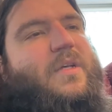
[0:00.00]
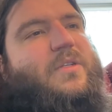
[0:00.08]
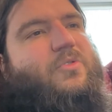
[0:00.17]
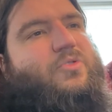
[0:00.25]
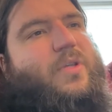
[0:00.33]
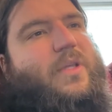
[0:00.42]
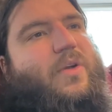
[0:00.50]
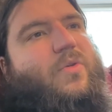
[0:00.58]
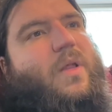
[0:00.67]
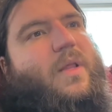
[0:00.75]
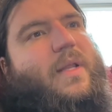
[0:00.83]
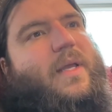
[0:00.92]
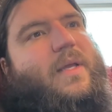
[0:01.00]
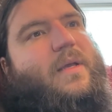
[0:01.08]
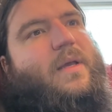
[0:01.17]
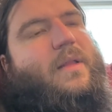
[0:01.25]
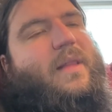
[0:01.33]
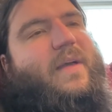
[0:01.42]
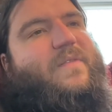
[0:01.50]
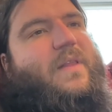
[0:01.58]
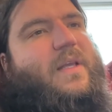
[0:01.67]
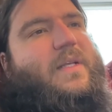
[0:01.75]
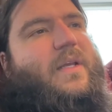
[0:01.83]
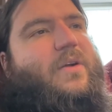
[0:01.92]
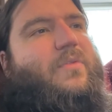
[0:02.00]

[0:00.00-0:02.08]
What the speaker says: social equality, left-leaning